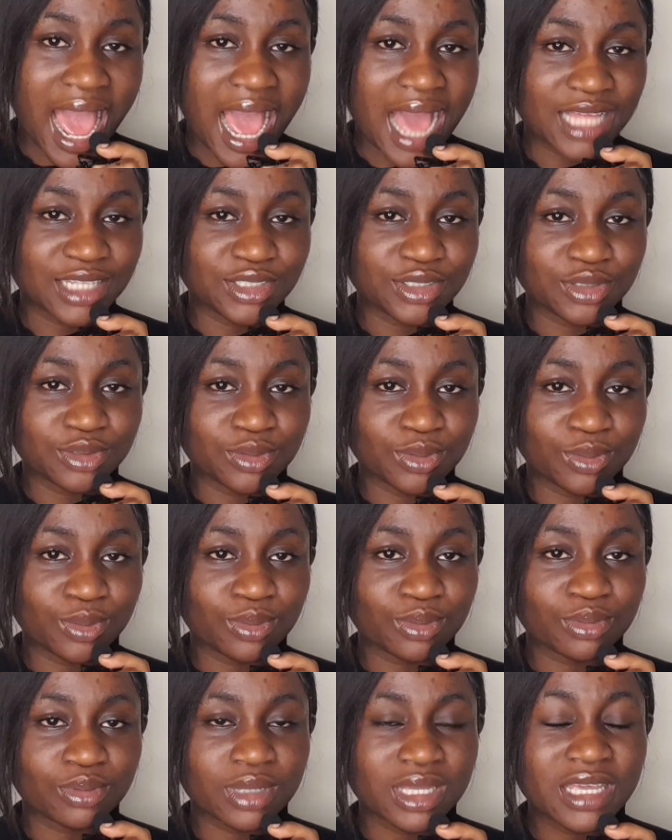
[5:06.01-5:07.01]
And you
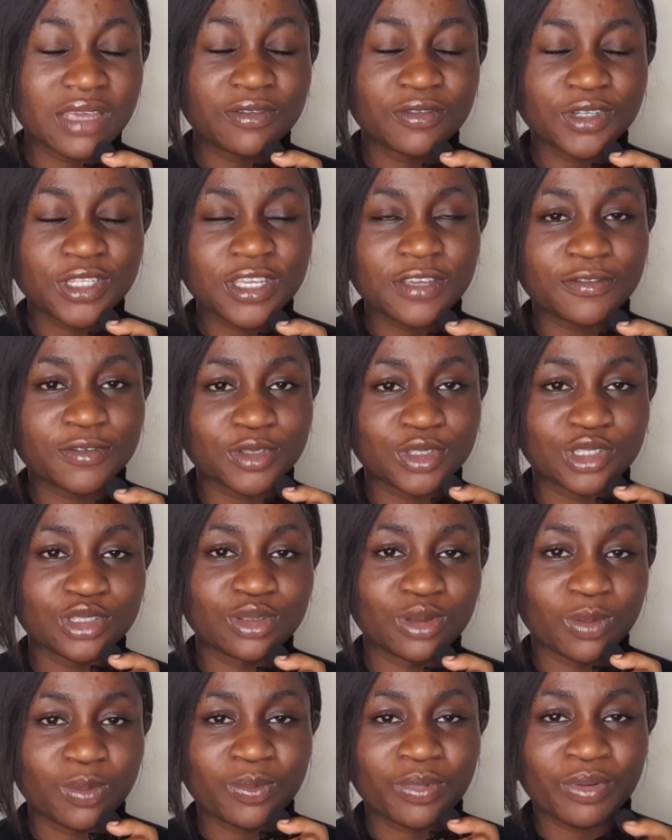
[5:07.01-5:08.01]
know, even if you did
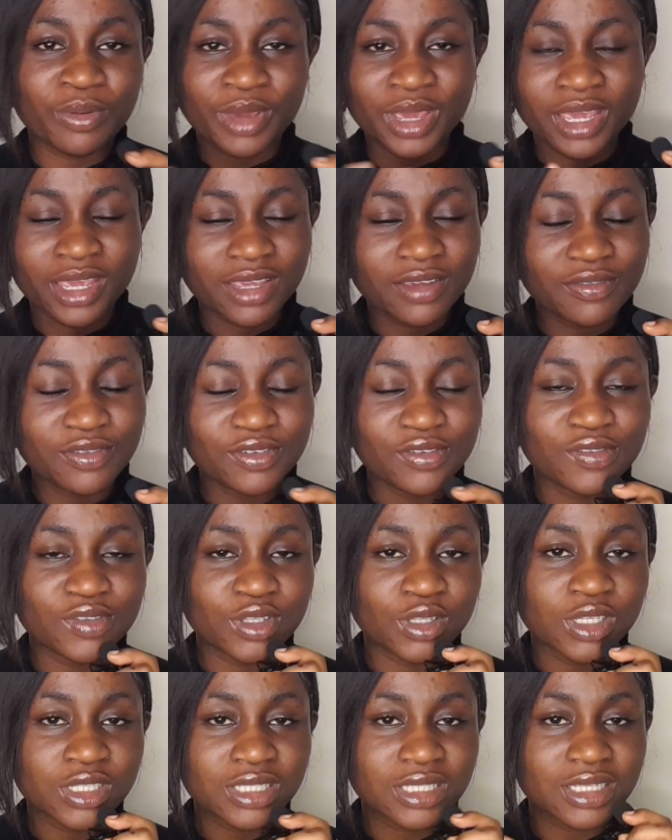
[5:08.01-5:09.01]
not pray, if you
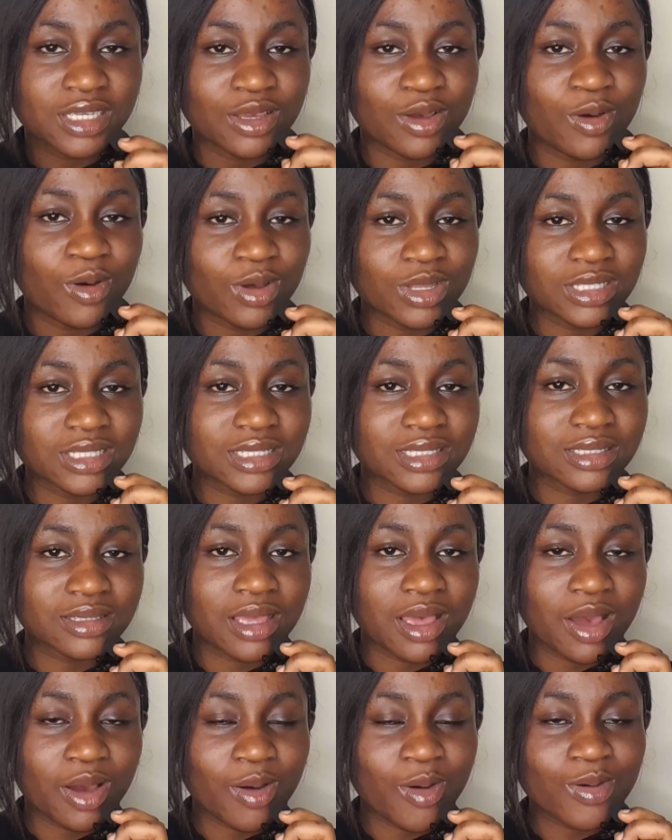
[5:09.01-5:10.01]
did not seek God's
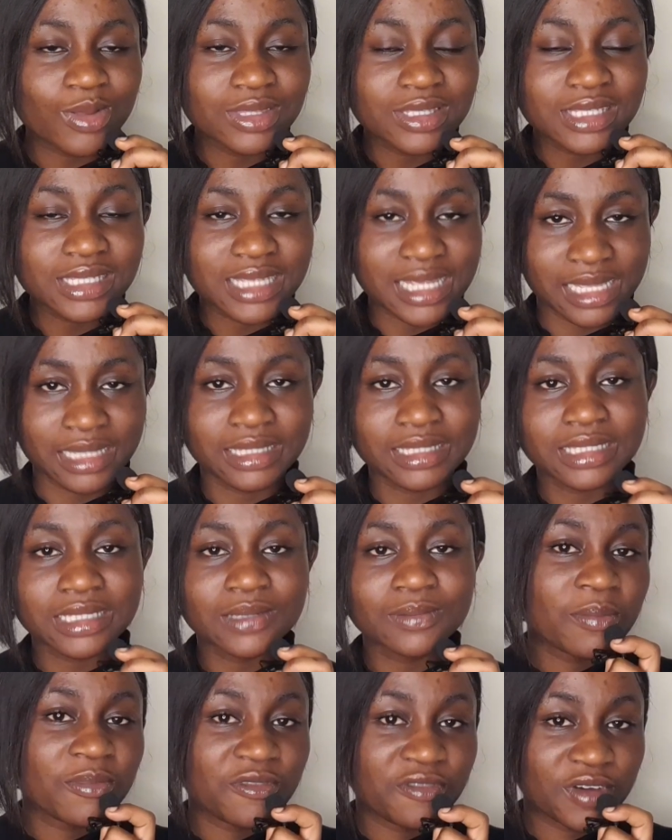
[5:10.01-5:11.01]
consent
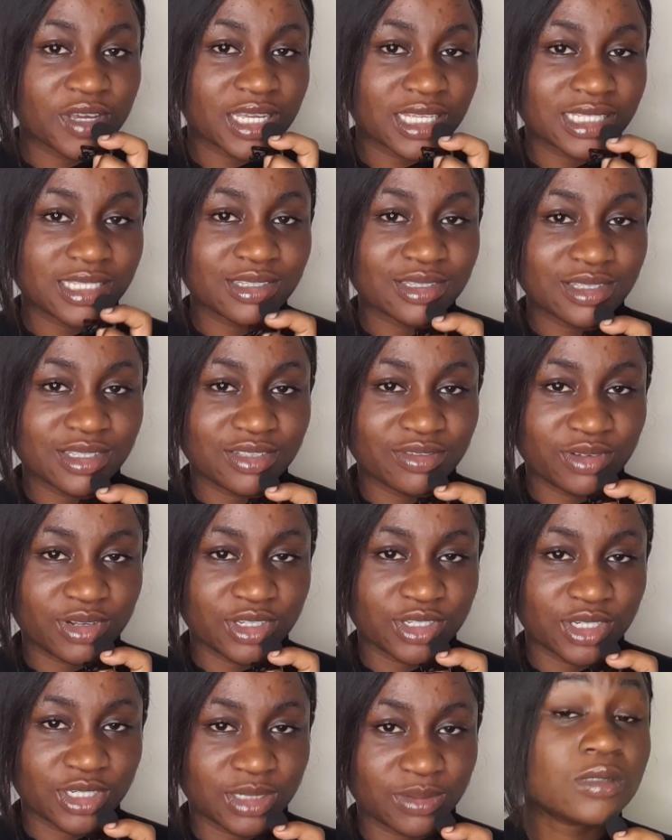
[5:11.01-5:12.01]
before getting into the
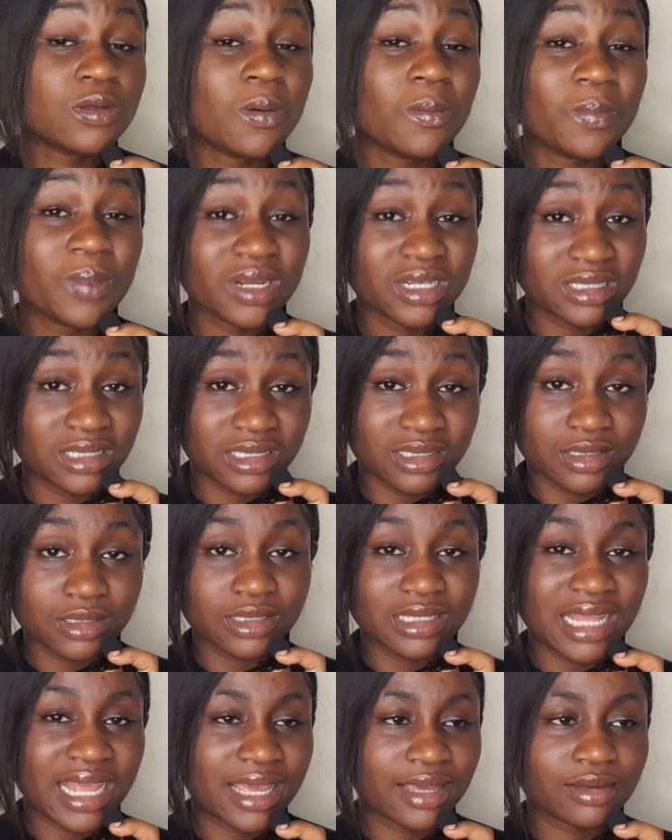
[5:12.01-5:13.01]
relationship, there are some
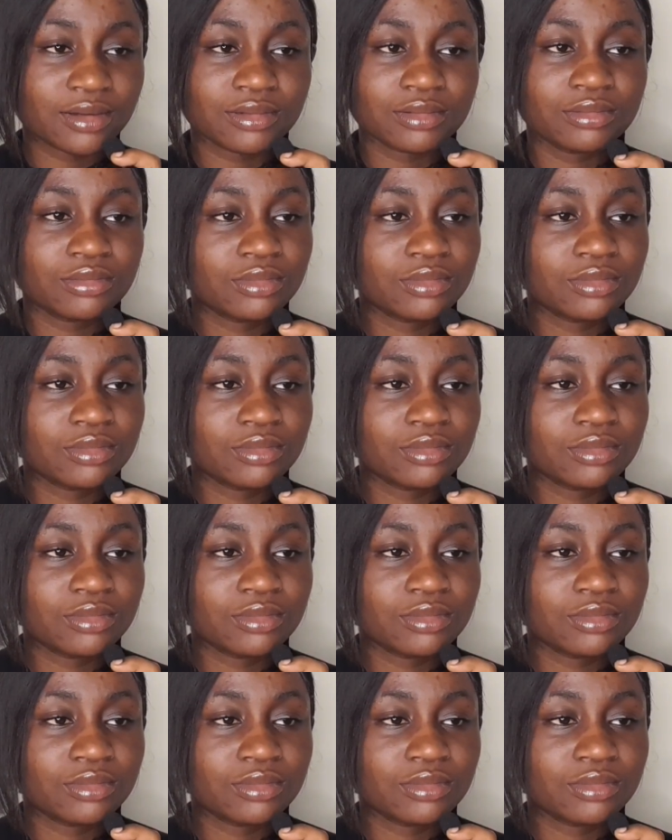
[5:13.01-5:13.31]
persons, like,